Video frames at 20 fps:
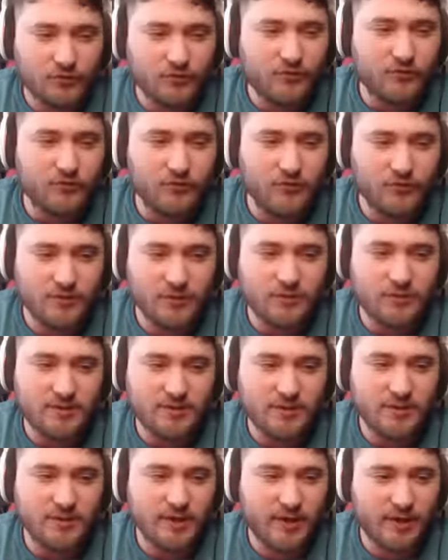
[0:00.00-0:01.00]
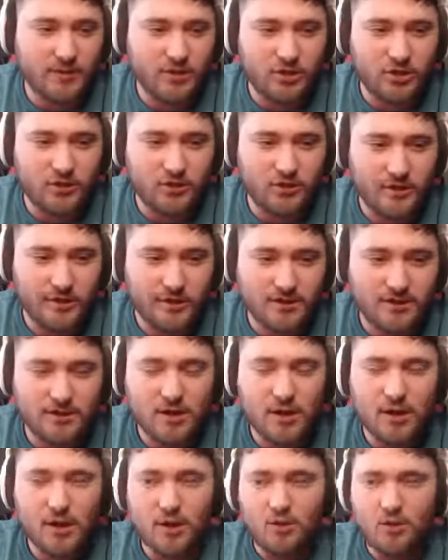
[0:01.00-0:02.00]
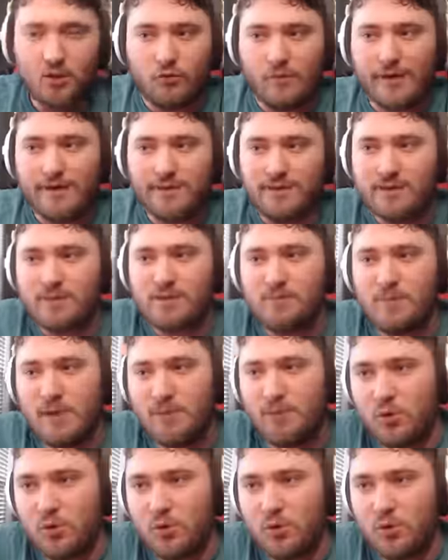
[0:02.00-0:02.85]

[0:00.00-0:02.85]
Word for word: to 15% damage increase. The reasons people